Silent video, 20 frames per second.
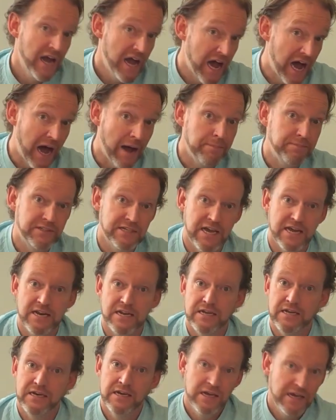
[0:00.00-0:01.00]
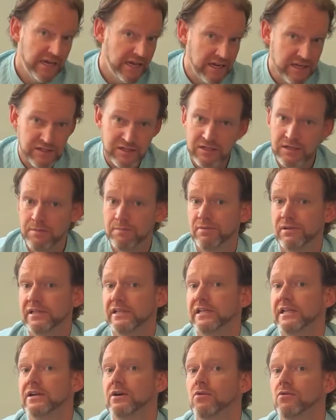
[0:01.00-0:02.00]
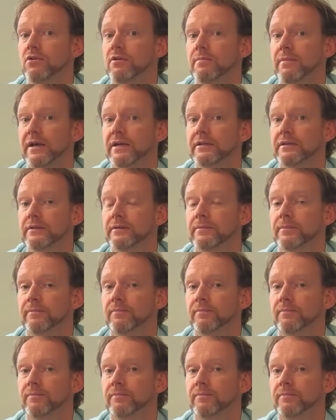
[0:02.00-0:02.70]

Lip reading: updating it, isn't completely automated.